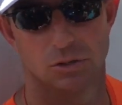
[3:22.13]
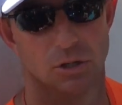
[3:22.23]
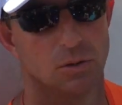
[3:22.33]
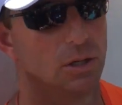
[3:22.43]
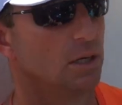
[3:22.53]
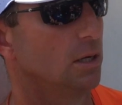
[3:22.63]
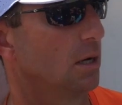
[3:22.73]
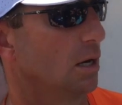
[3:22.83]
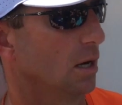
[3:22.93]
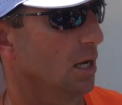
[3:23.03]

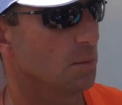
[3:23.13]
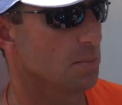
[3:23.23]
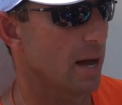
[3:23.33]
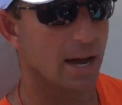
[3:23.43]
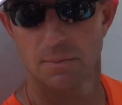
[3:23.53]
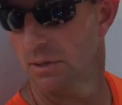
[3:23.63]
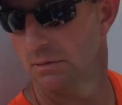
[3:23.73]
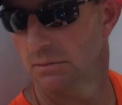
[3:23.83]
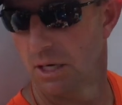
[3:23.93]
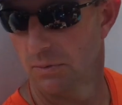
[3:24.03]
So he'll be back, but,
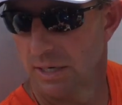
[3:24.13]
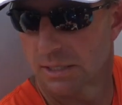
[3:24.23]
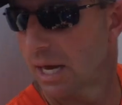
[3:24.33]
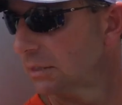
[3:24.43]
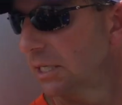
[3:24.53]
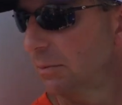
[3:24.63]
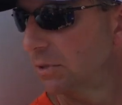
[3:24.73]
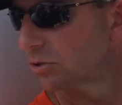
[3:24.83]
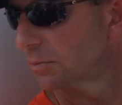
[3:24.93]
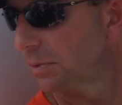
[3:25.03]
you know, then he's got team
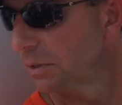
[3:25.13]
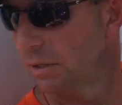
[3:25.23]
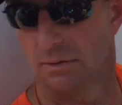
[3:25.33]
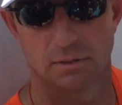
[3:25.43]
discipline